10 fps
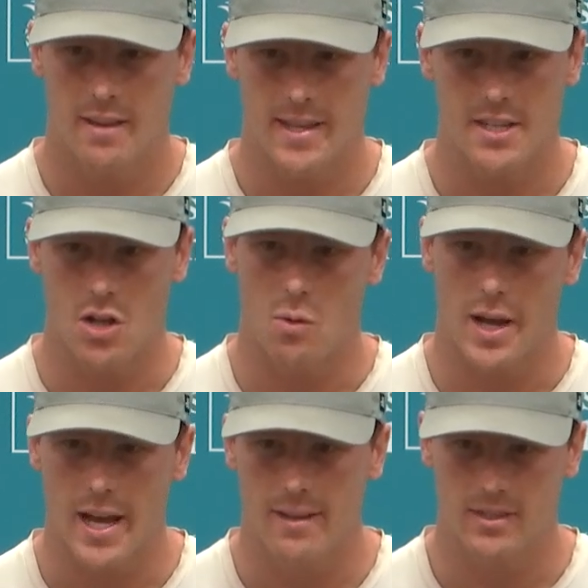that don't
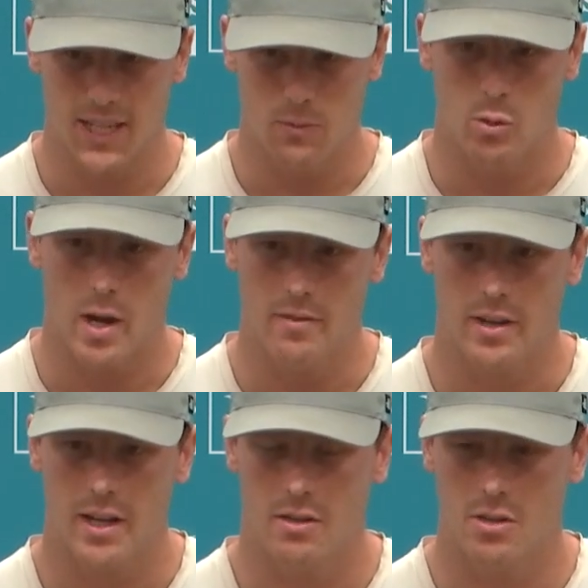have stable
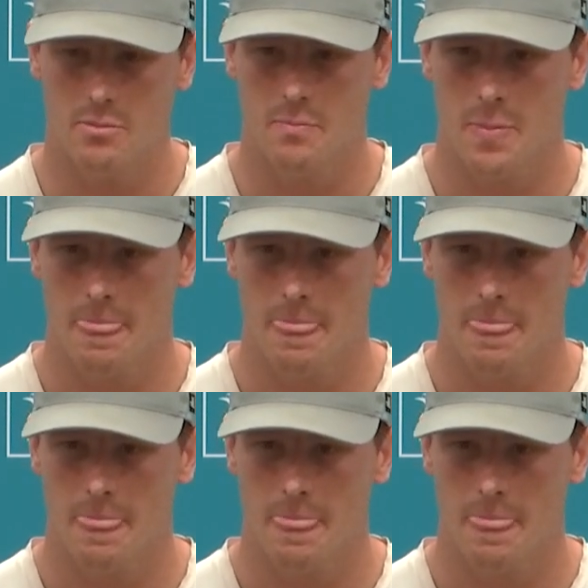Wi-Fi at home.